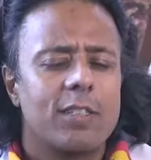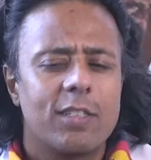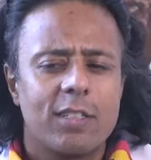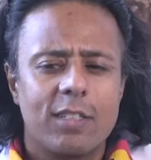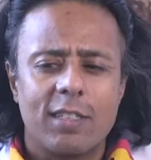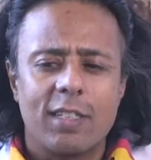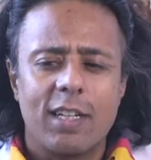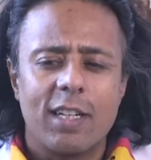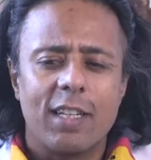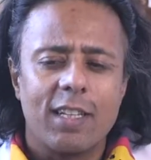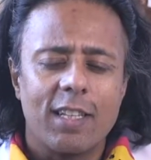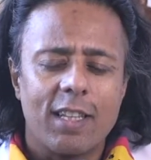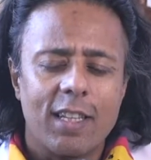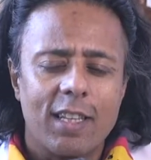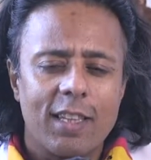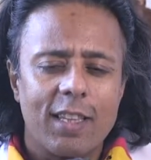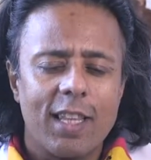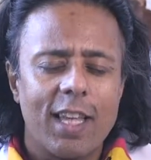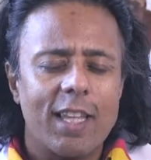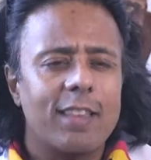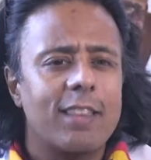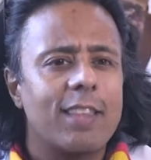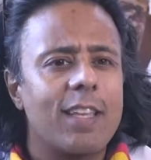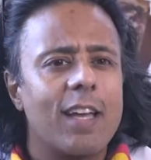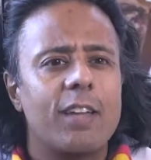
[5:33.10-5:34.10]
Just
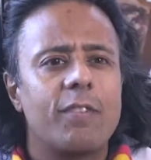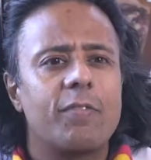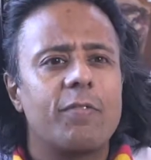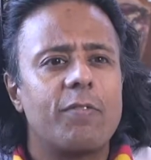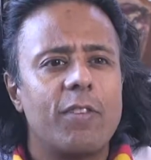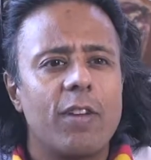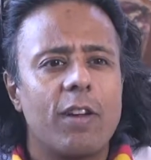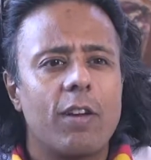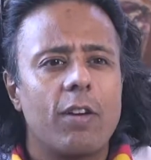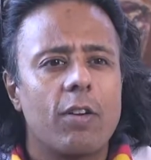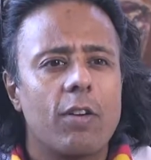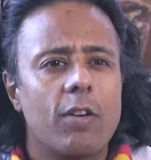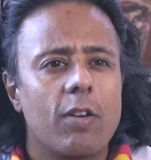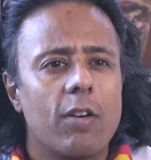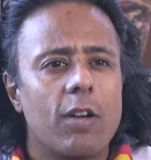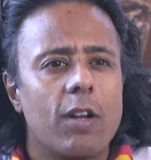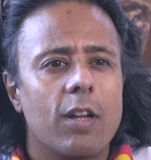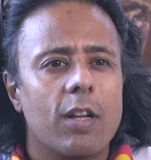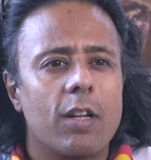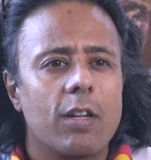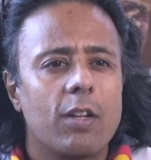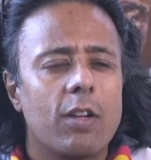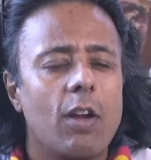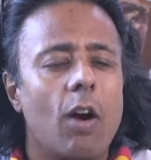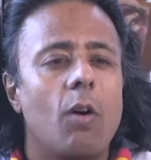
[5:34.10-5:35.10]
let that fear
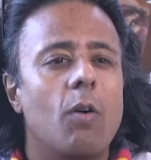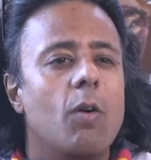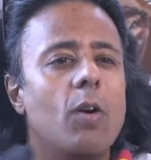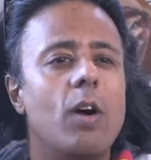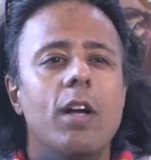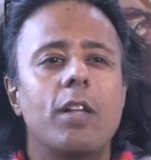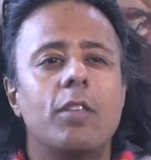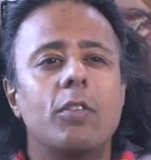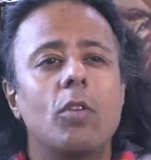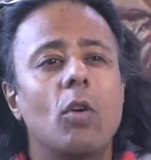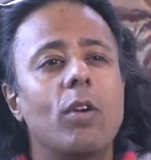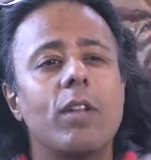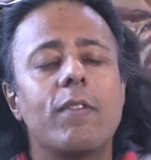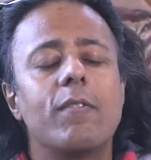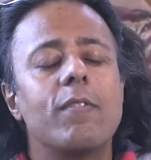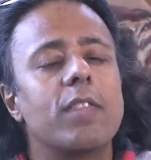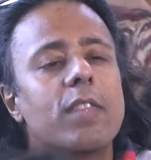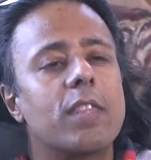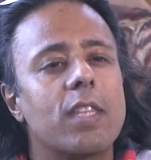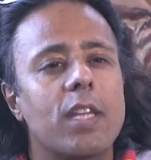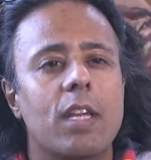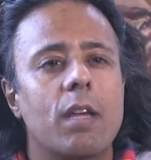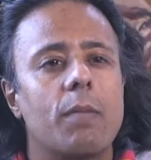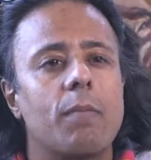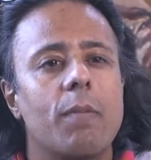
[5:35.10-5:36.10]
go. Don't even
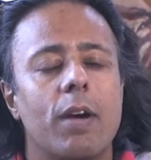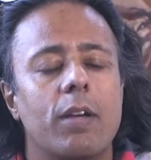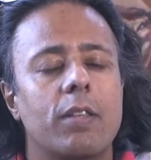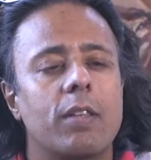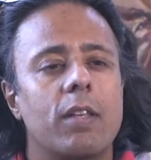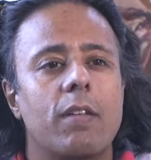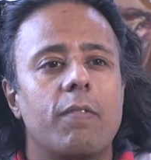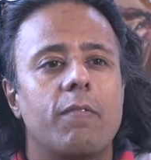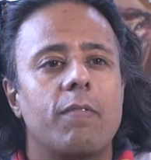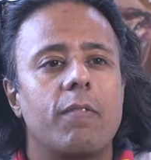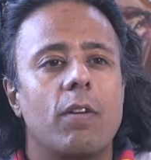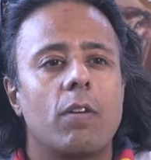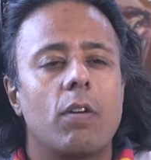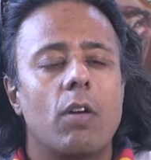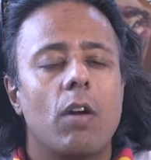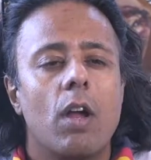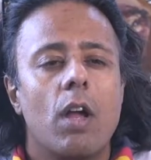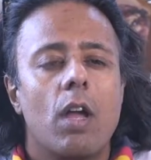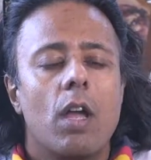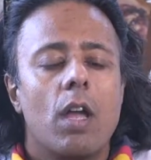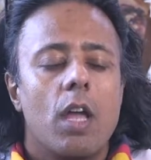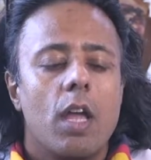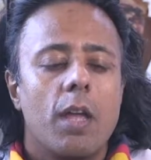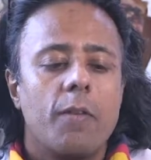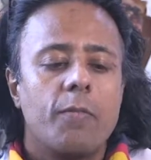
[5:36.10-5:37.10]
think about that fear.
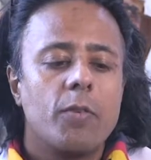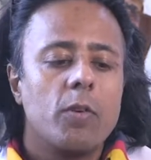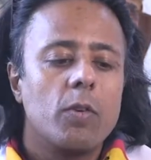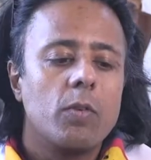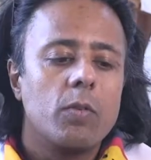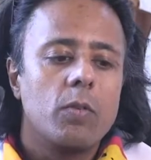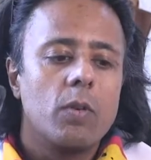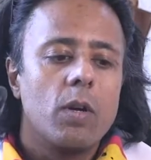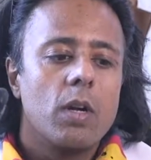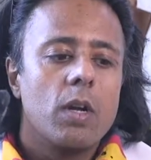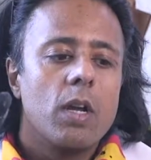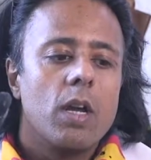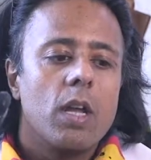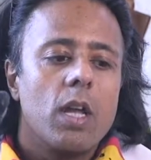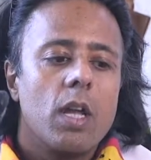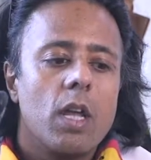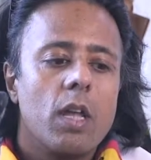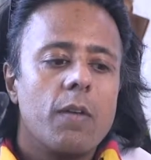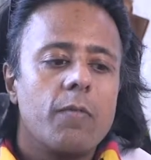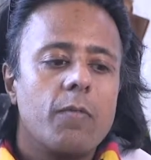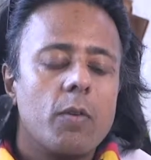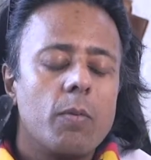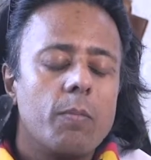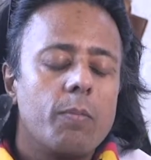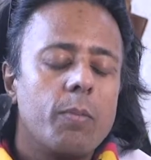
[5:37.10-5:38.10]
If
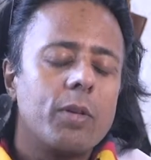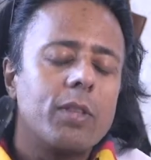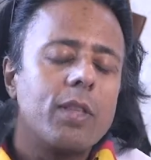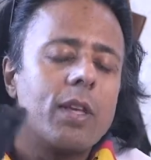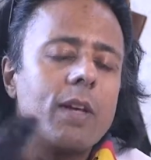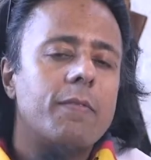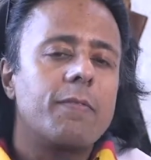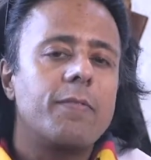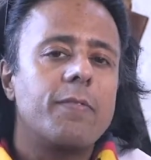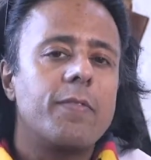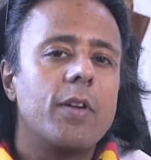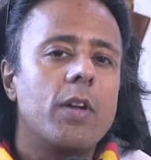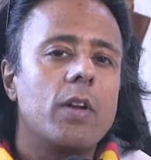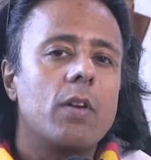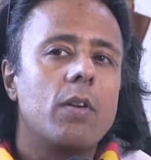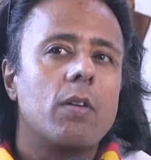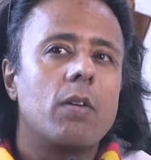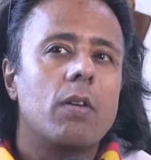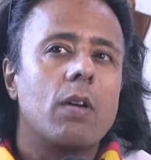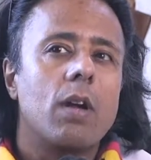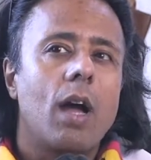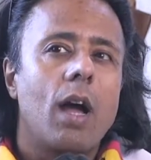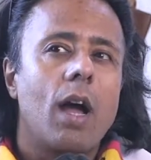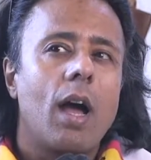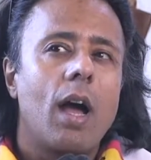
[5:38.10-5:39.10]
you put that
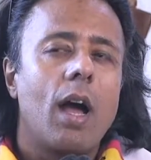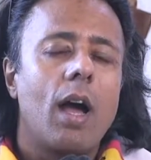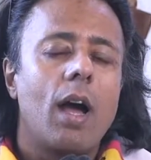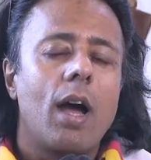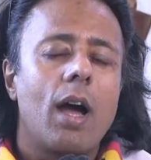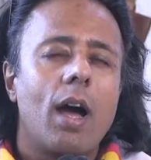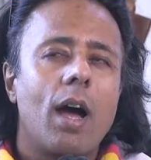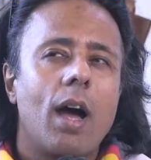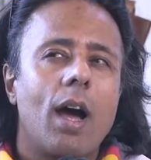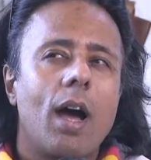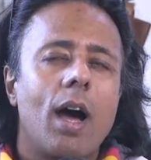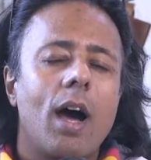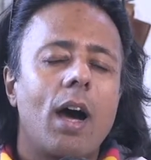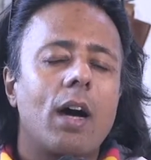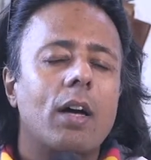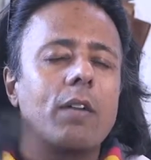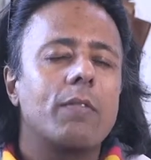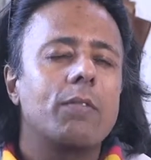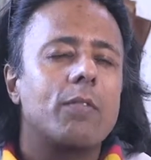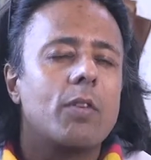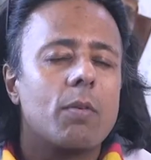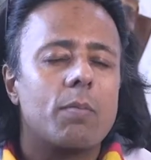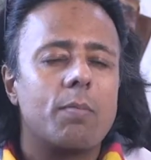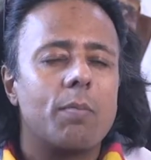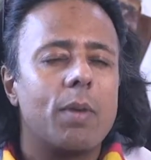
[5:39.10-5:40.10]
fear out
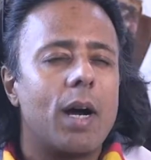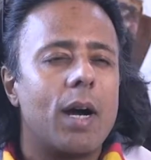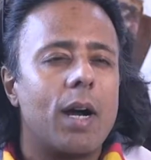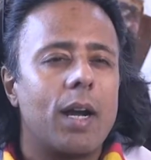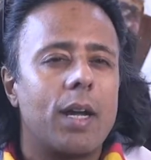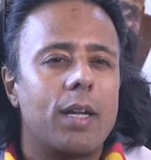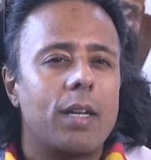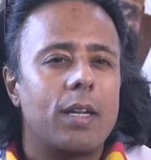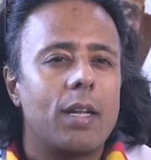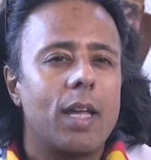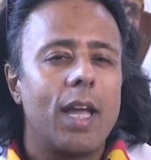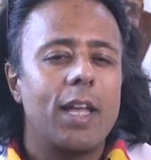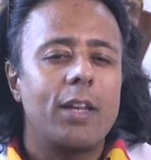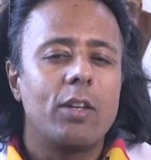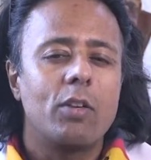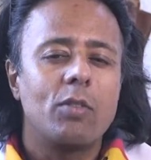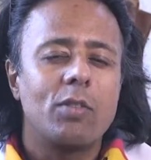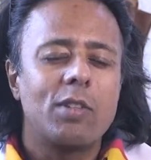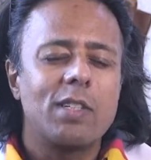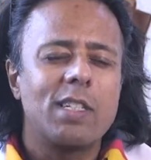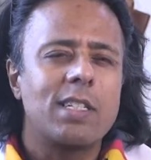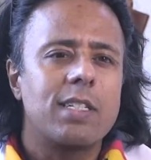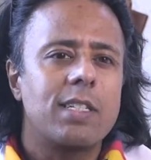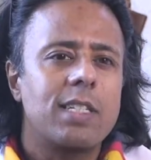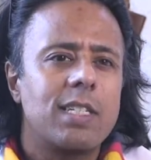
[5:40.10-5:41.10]
of your mind and you
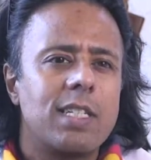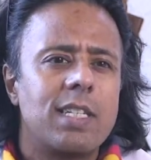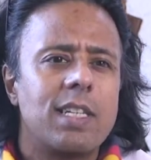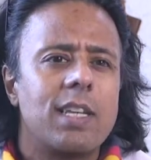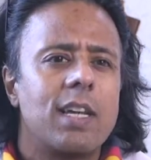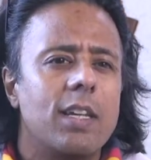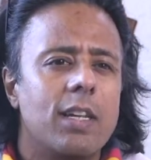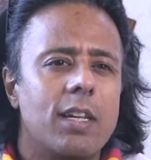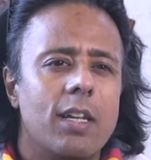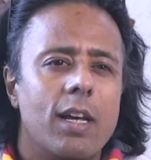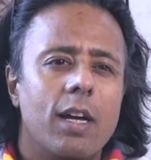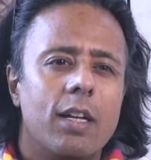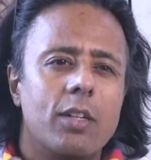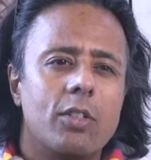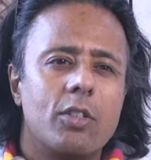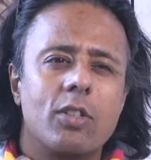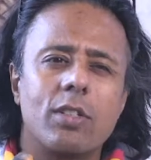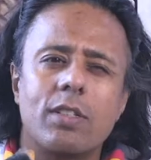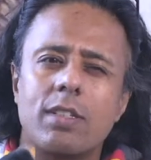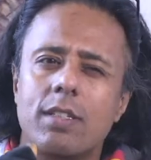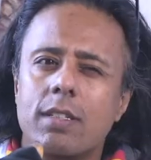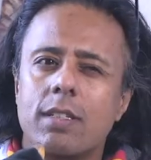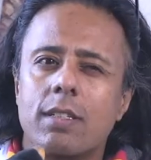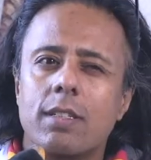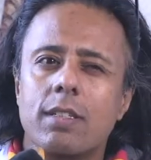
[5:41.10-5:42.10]
just did,
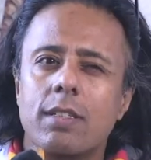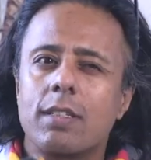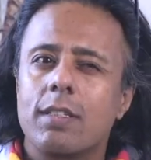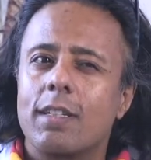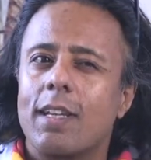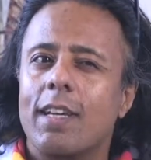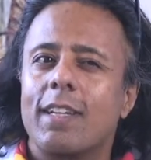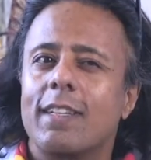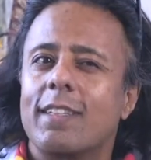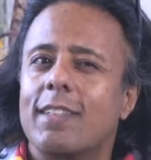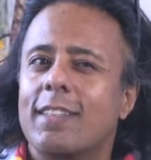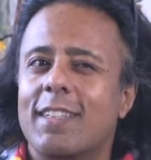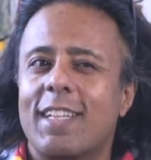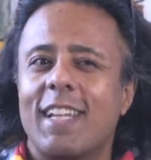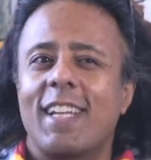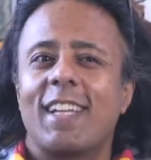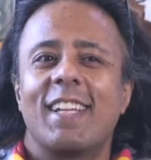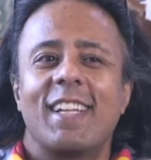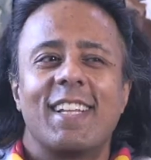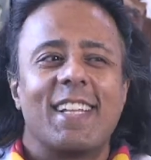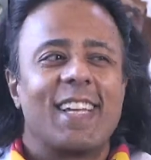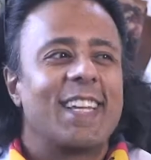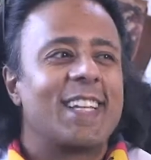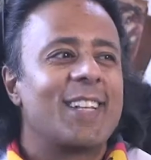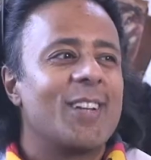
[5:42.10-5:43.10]
just like
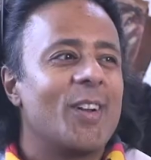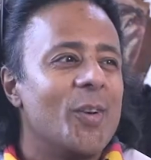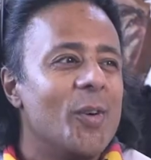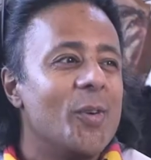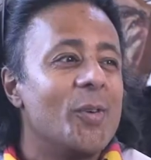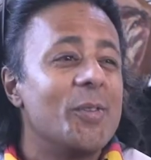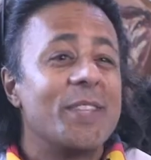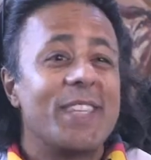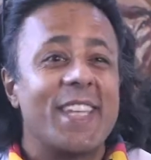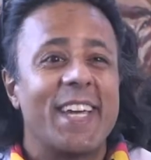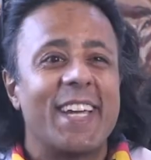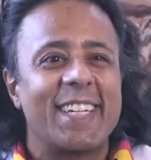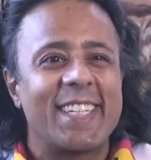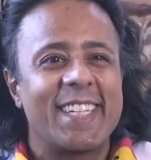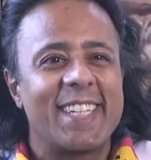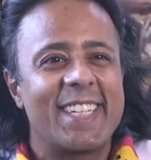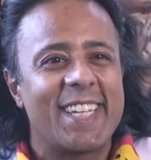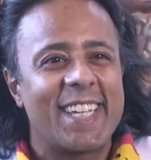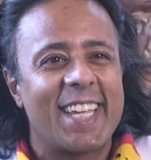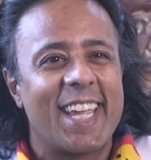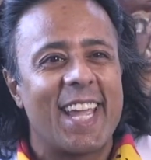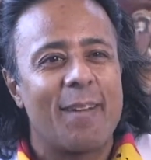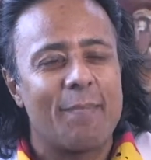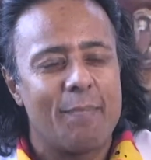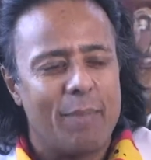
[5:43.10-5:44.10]
like an old Nike
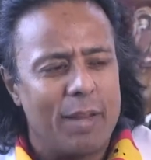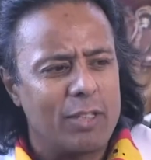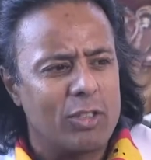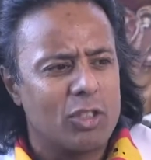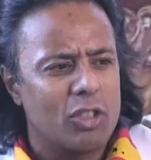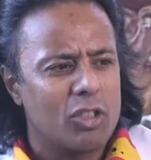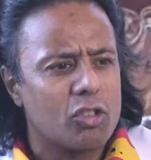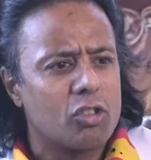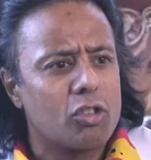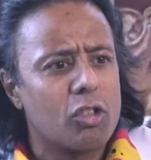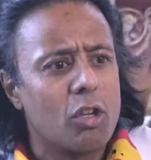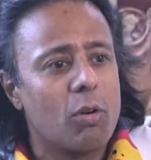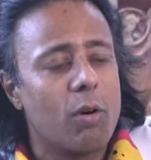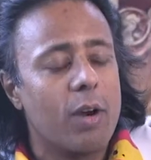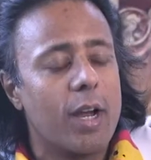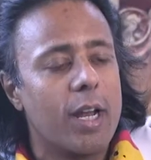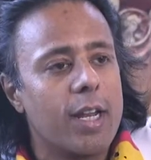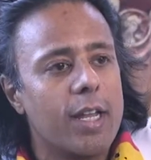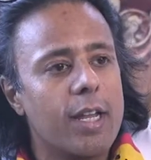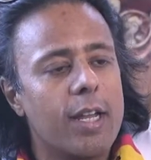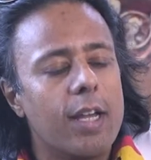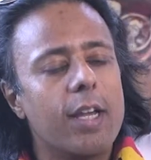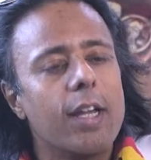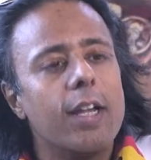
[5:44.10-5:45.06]
campaign, just do it.